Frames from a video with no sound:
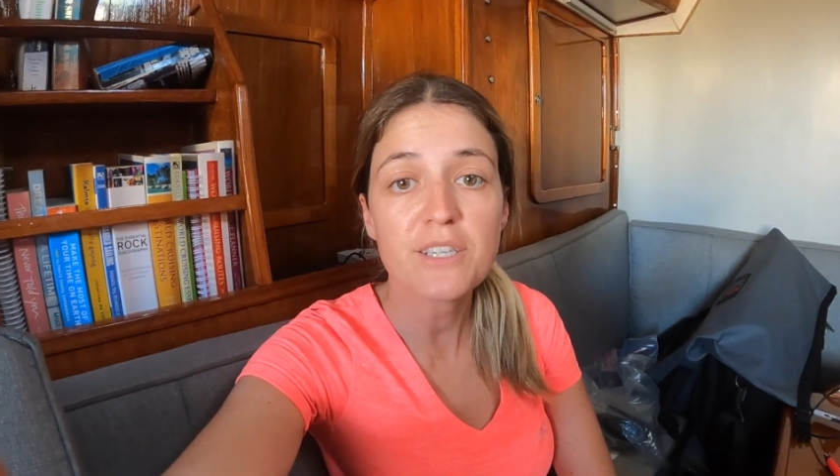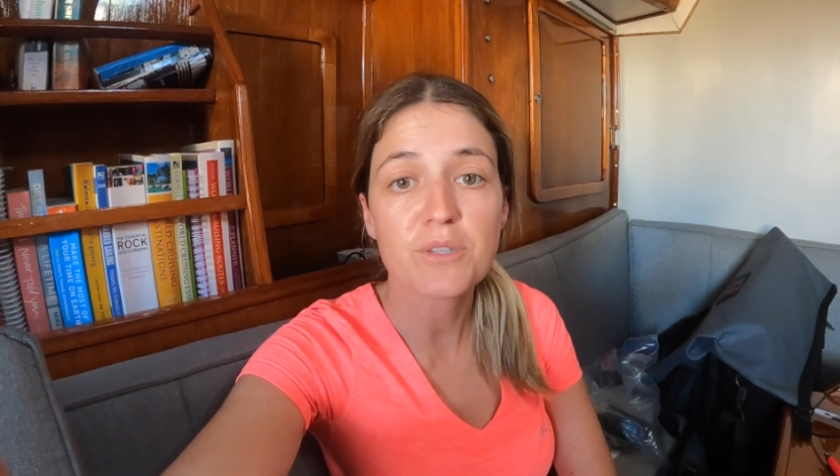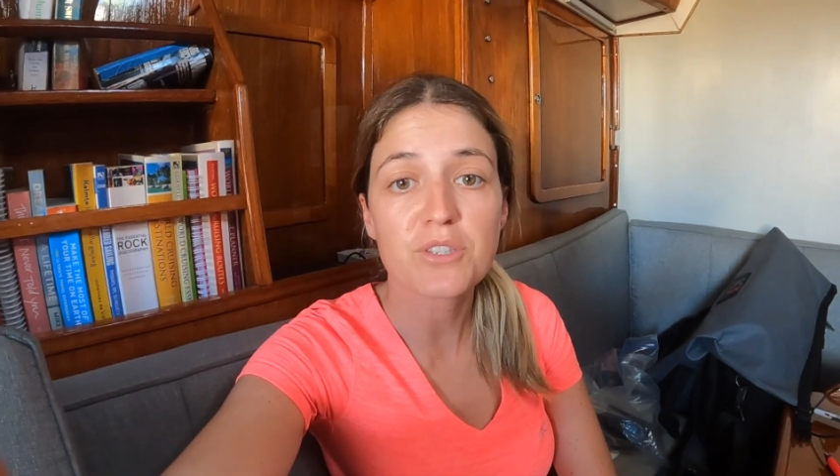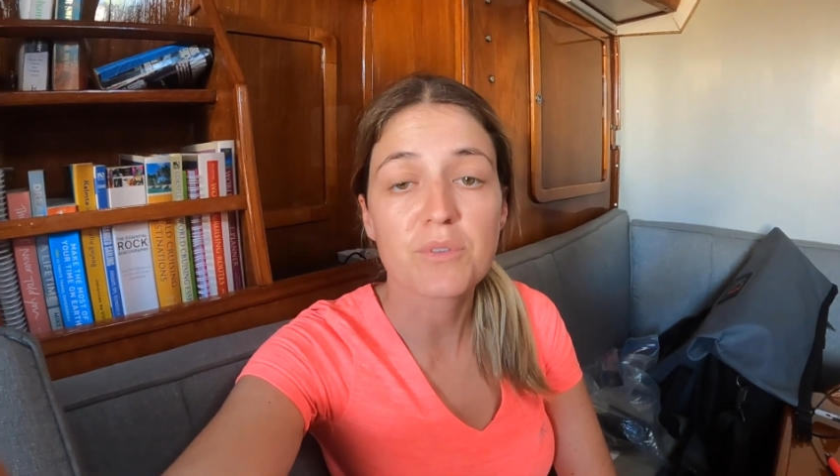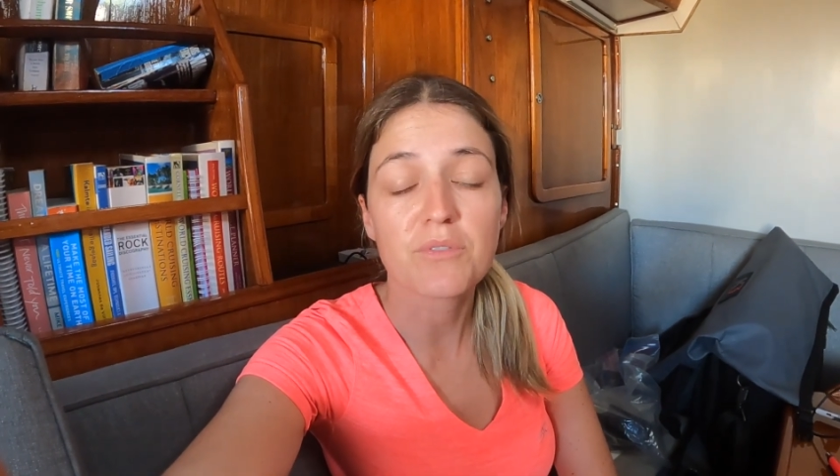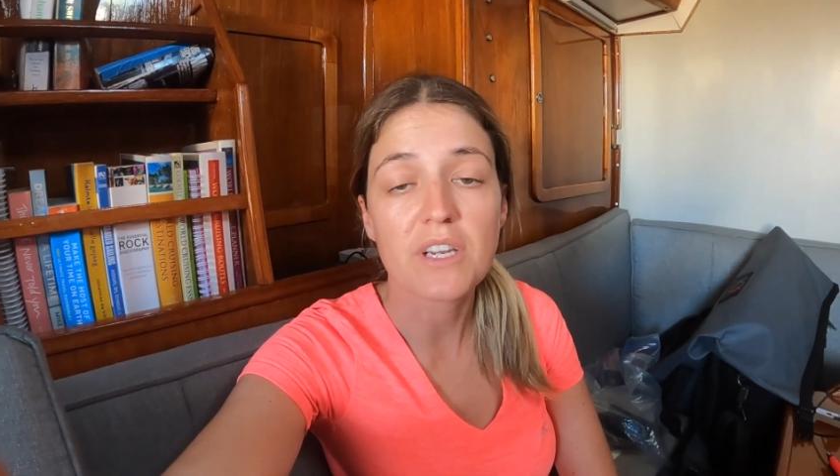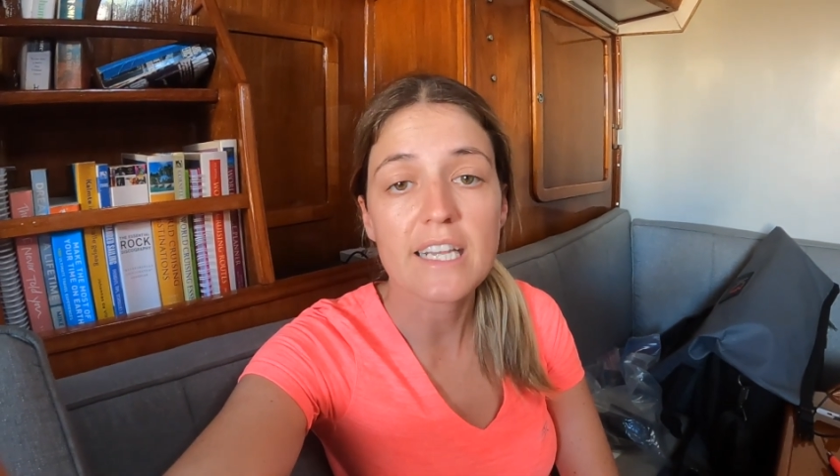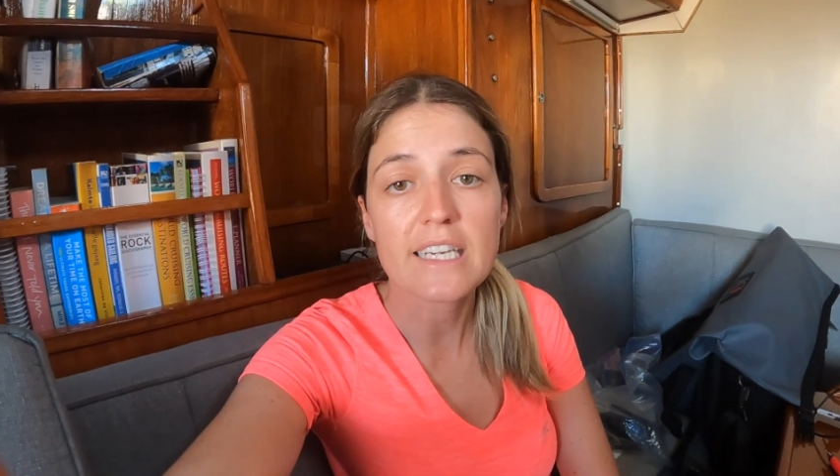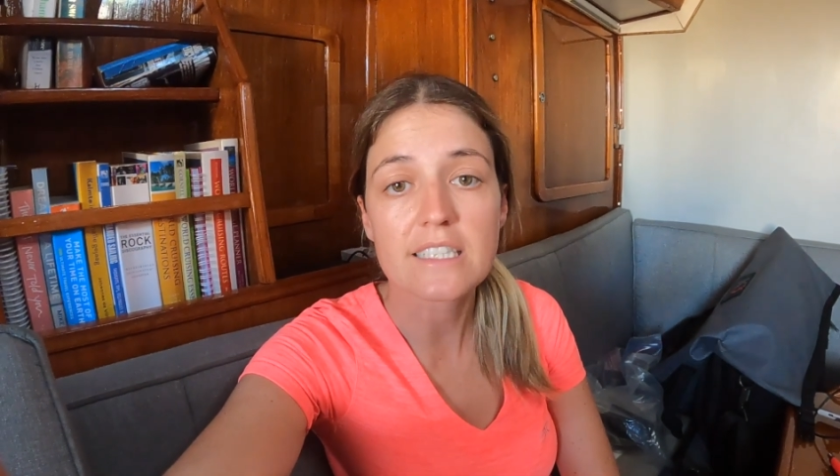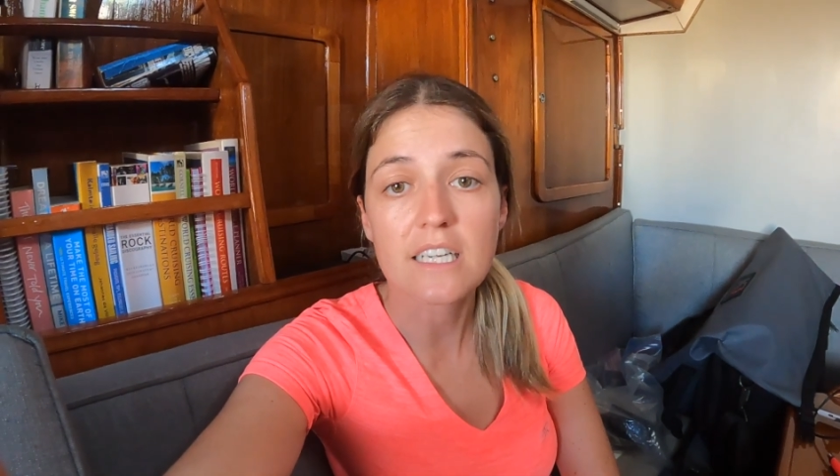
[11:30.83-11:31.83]
which we're
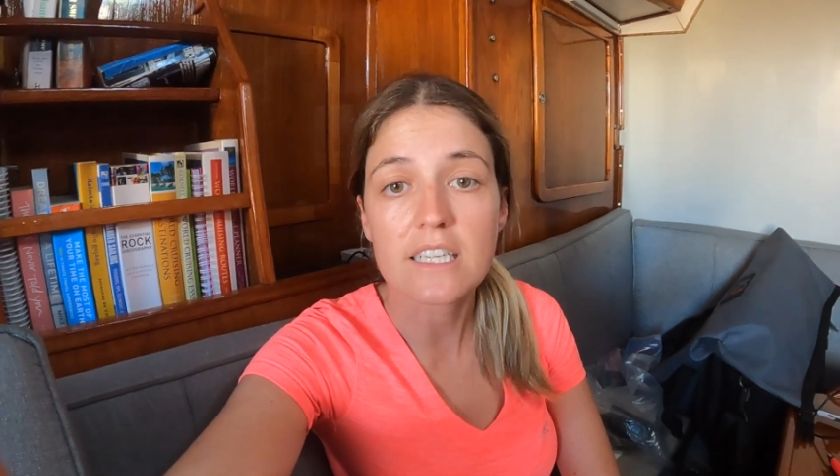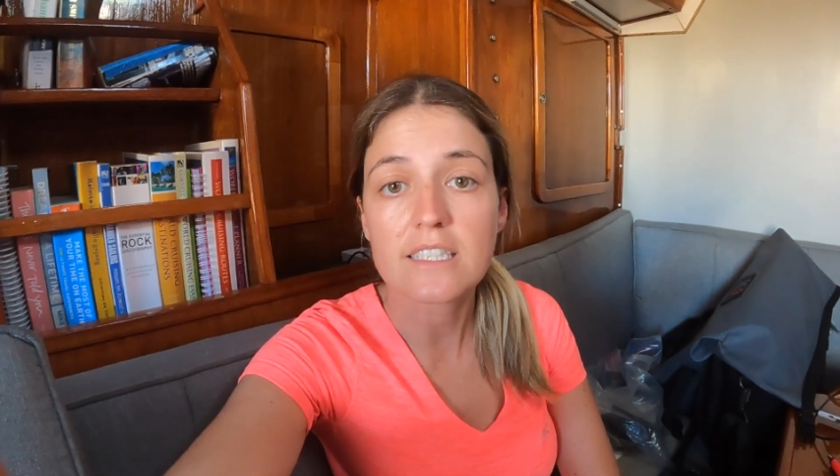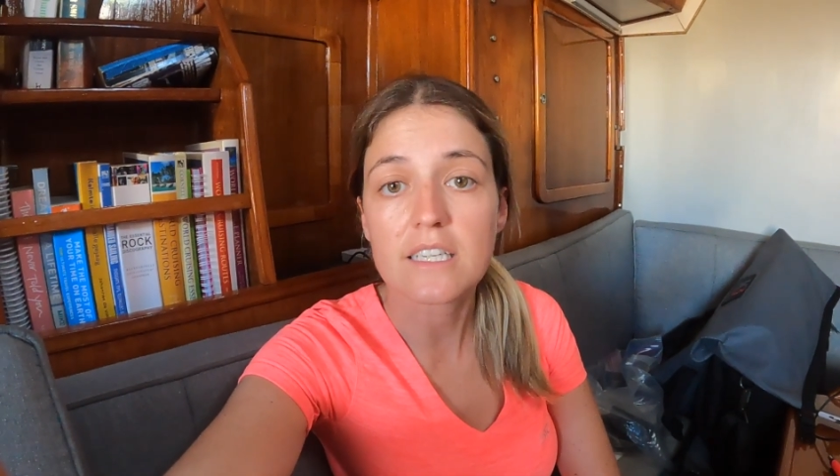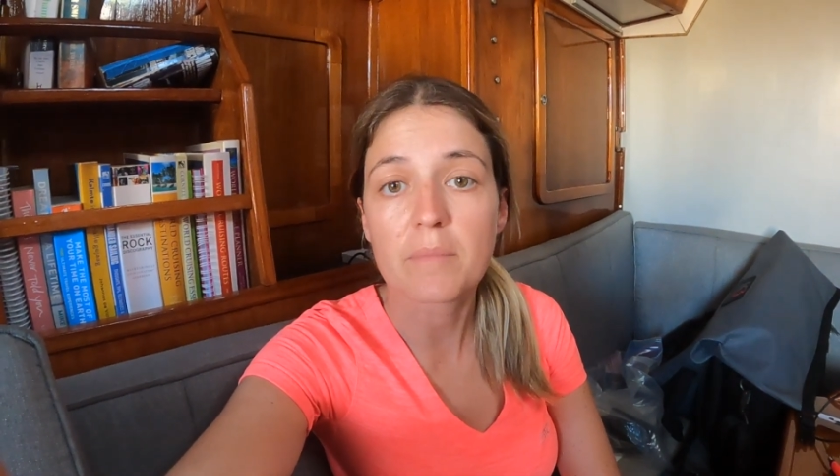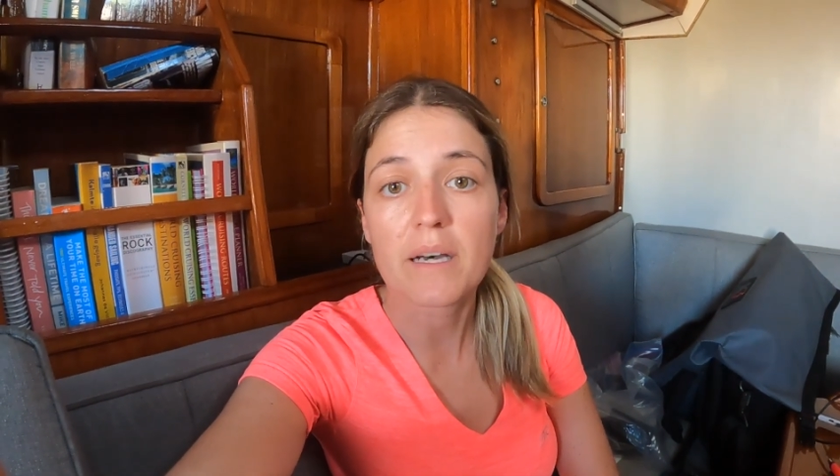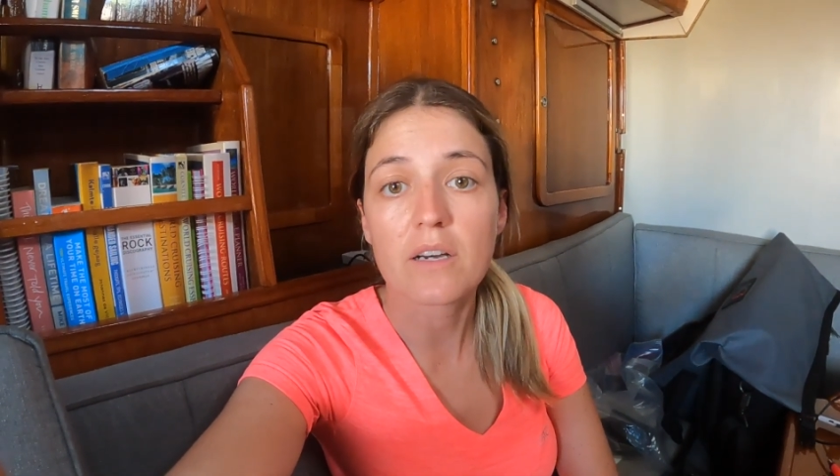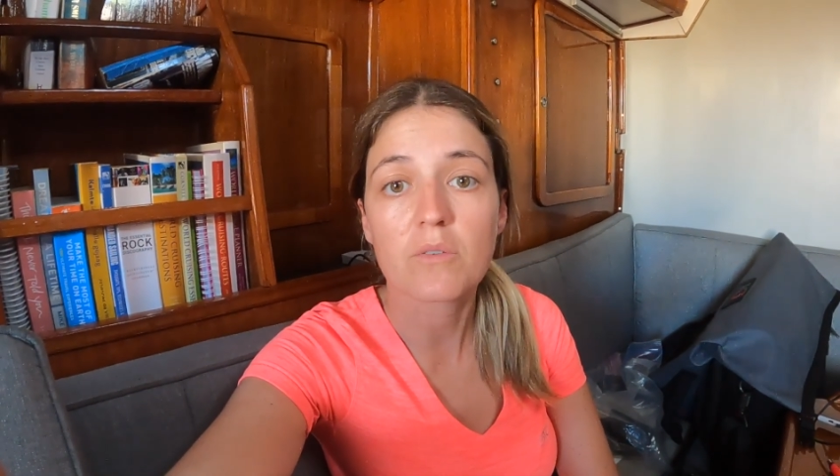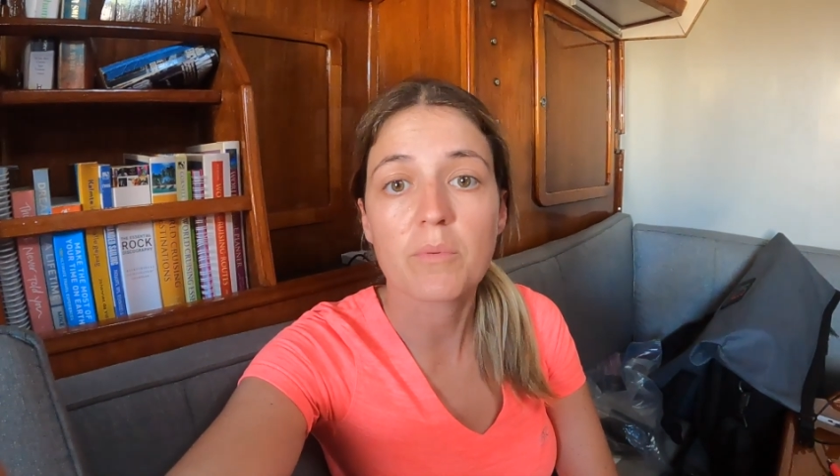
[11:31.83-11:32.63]
really excited about.